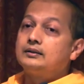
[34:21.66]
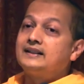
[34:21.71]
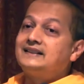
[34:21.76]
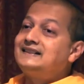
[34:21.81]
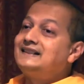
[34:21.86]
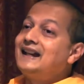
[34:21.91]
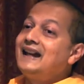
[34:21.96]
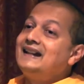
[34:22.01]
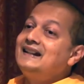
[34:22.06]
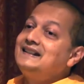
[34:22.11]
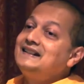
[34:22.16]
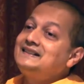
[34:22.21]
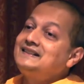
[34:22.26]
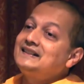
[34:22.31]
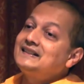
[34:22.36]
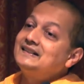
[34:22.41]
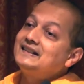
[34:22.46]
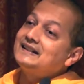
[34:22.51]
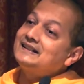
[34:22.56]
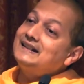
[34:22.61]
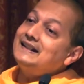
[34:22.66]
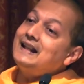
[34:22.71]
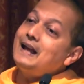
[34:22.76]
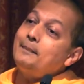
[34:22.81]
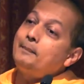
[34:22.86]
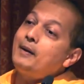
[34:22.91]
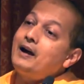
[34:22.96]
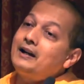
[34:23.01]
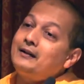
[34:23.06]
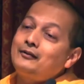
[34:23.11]
the chariot is nothing
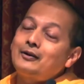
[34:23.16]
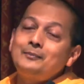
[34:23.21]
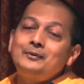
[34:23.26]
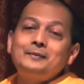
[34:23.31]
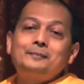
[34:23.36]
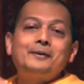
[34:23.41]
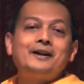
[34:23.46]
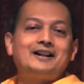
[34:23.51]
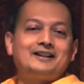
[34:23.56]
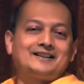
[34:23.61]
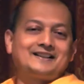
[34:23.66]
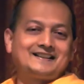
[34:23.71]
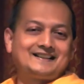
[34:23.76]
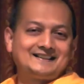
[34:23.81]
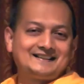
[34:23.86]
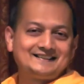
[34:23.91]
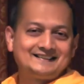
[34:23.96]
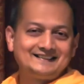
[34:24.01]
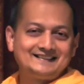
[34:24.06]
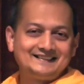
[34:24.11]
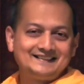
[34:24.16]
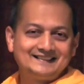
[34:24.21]
apart from the parts.